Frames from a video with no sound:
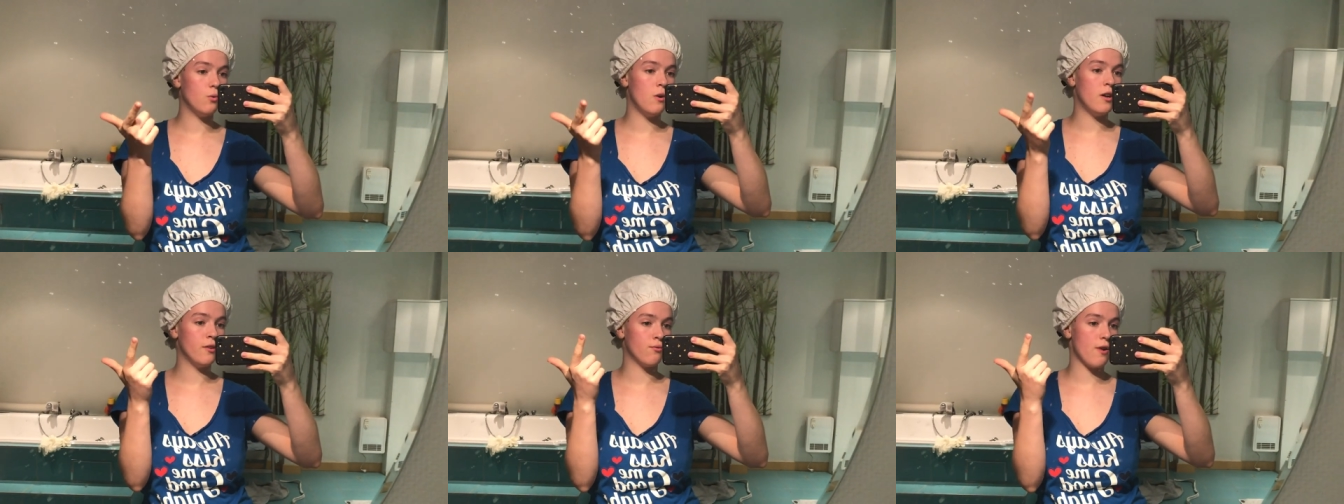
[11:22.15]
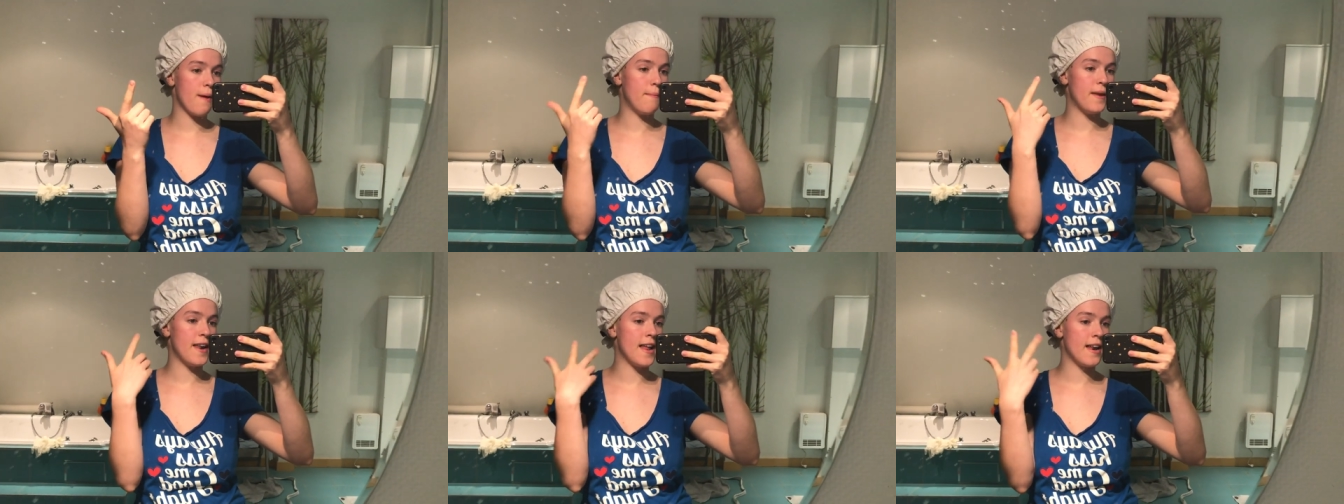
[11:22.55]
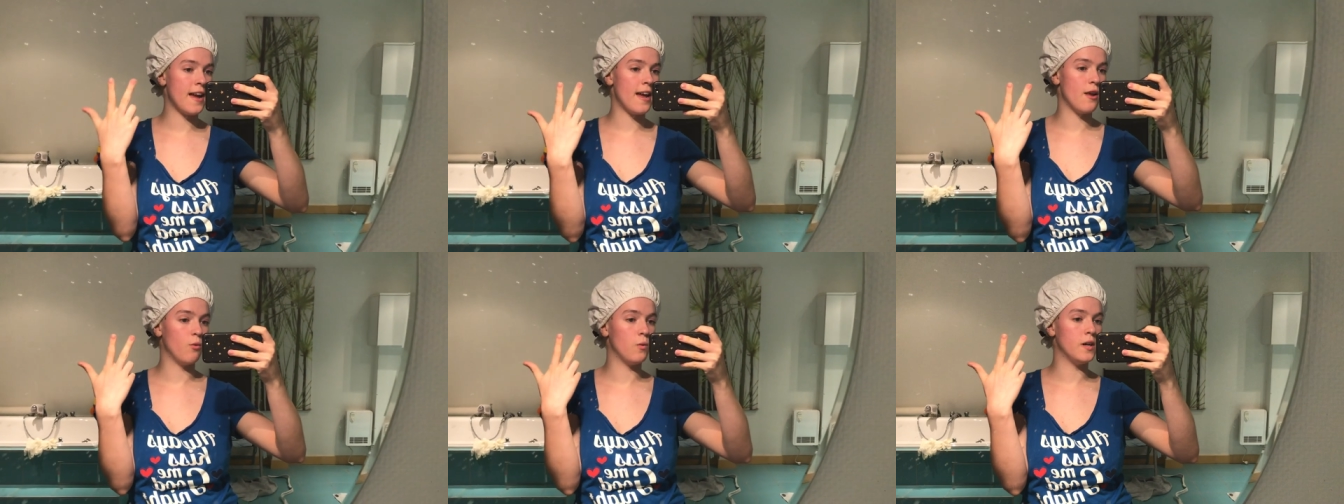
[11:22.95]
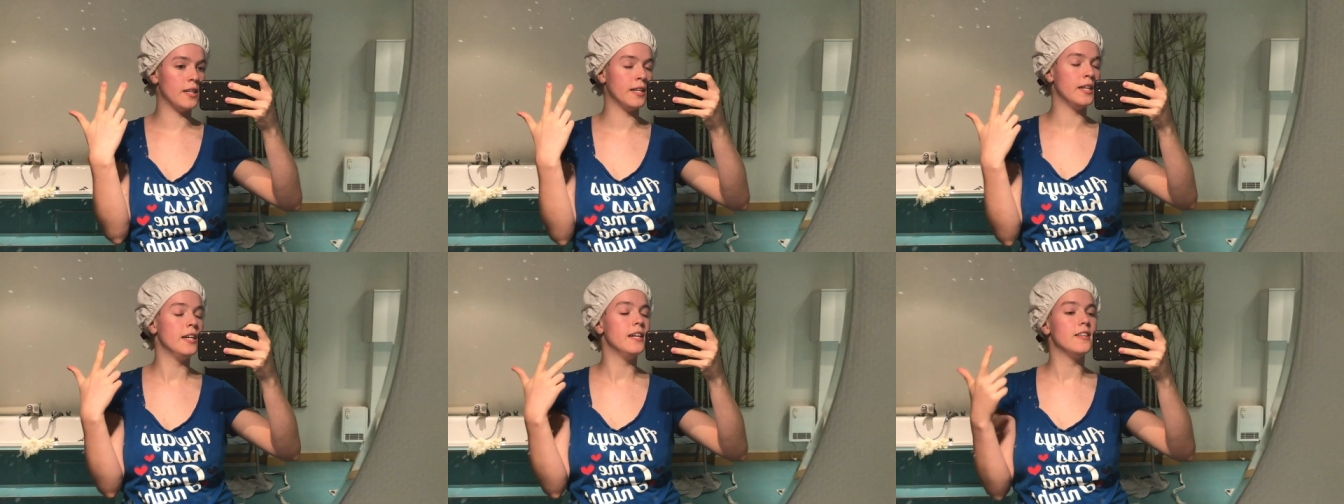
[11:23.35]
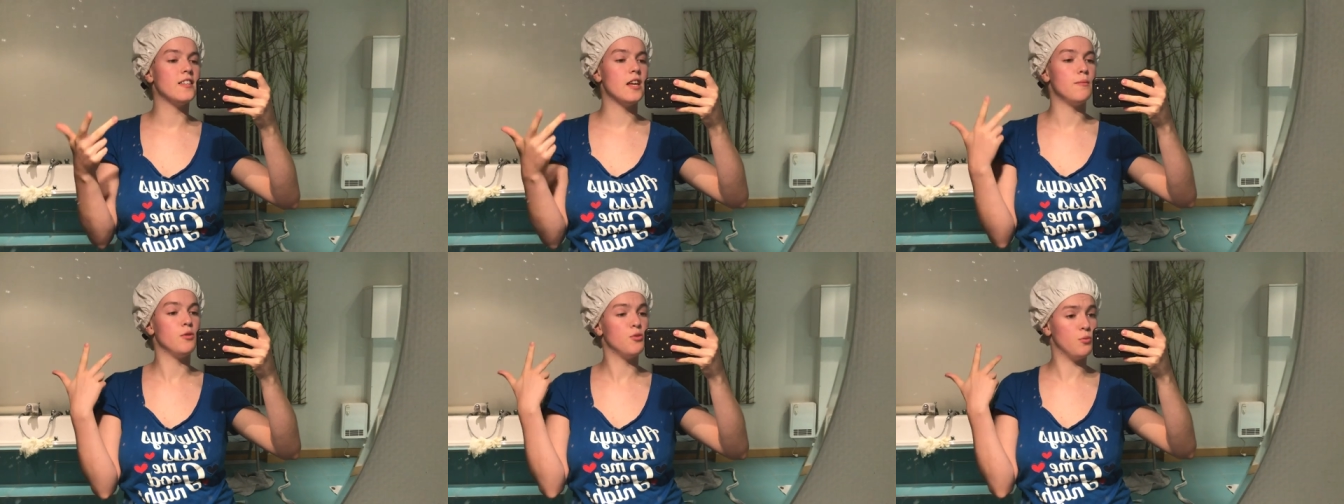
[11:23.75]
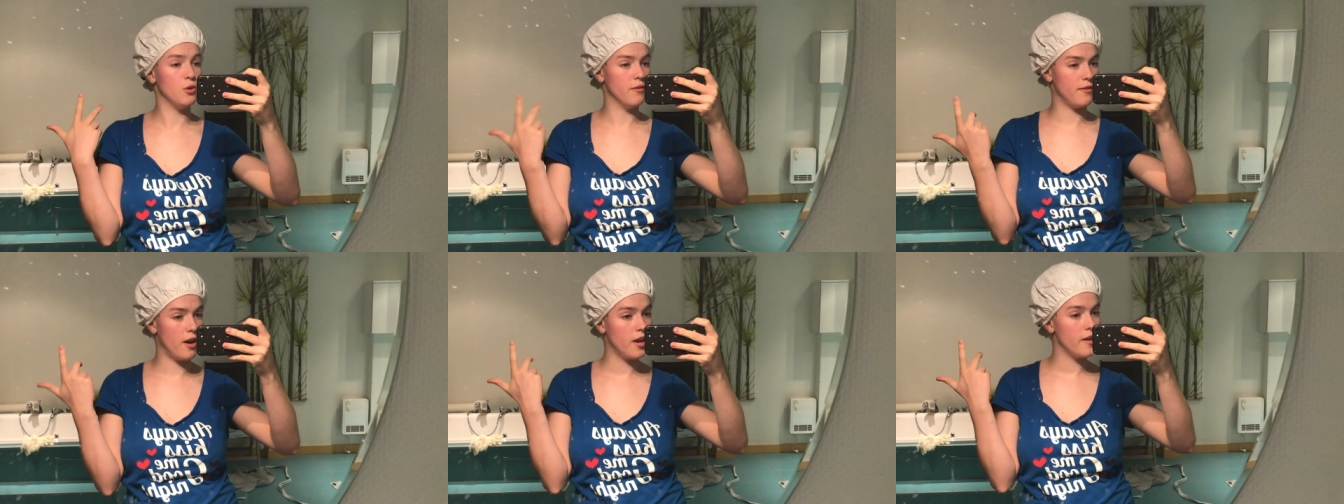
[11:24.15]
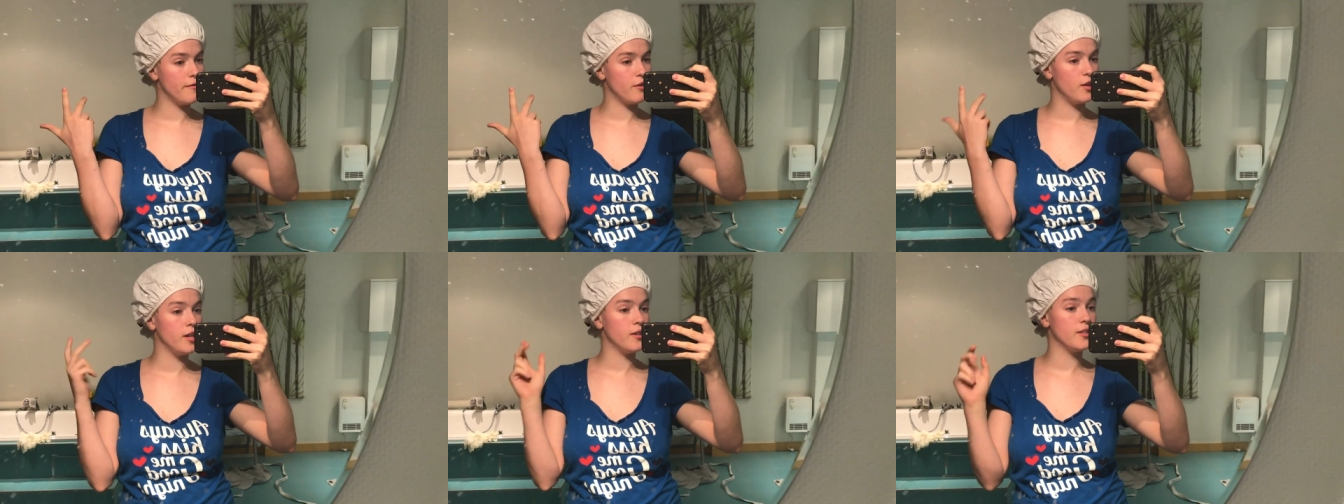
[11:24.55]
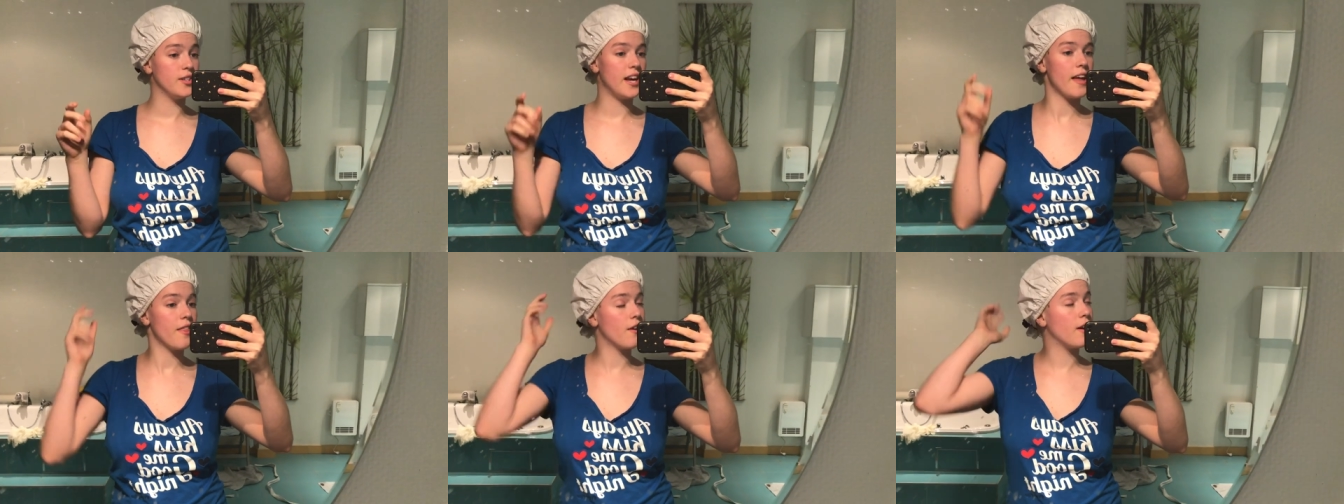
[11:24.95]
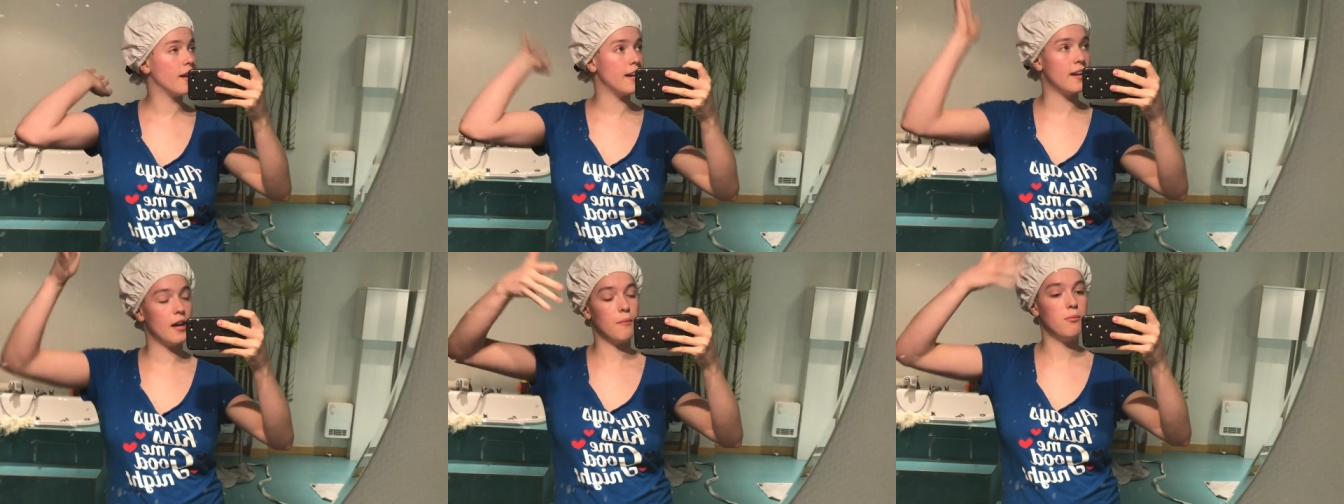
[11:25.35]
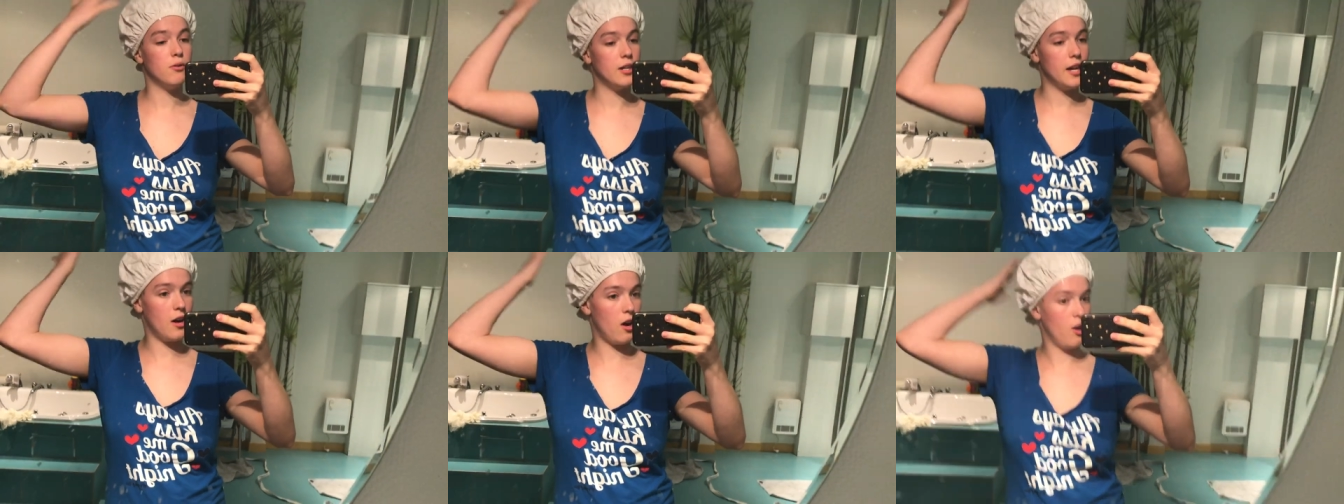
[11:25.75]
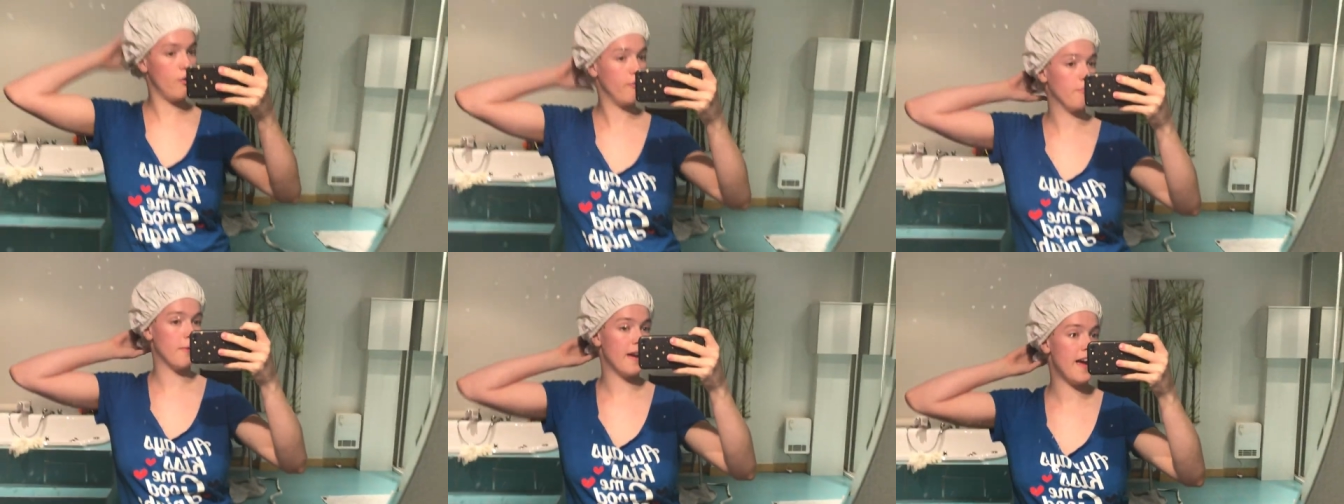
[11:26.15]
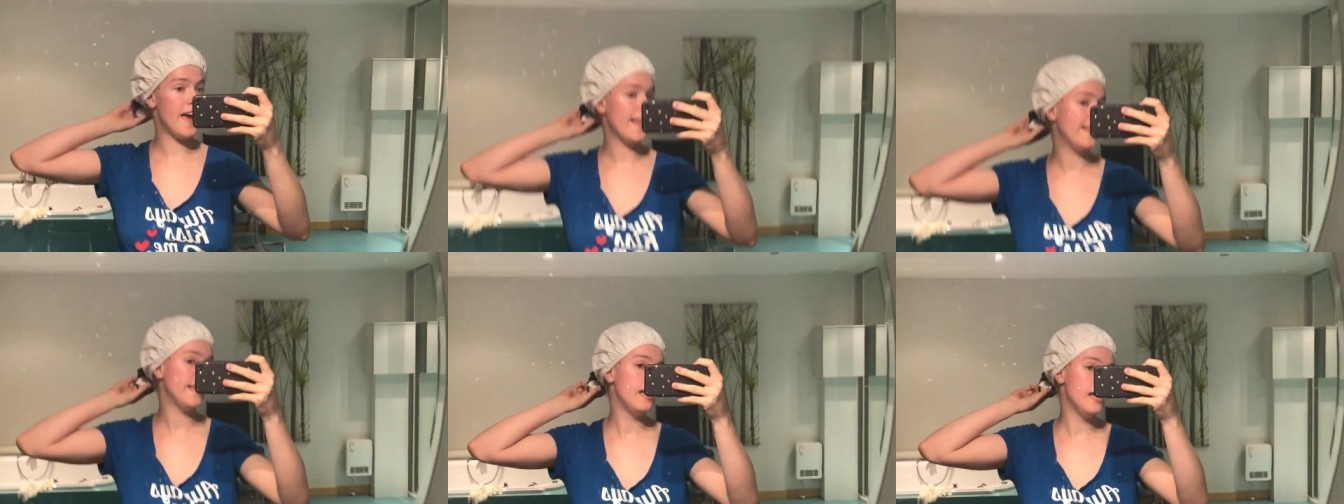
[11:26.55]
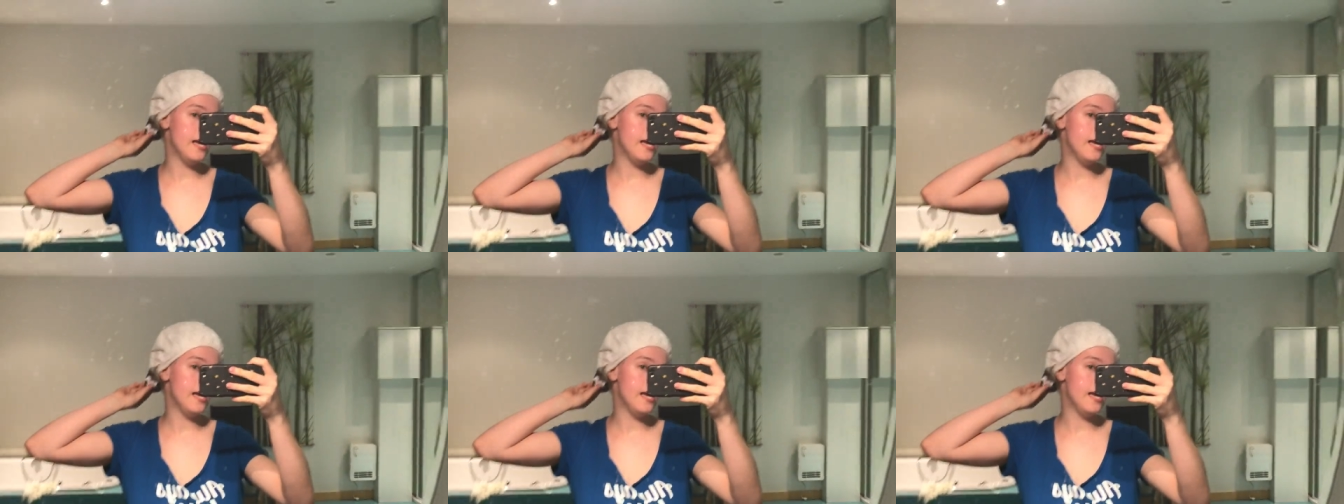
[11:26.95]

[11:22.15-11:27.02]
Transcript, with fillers: one ripe banana and one tablespoon of olive oil together and then I put it all over my head.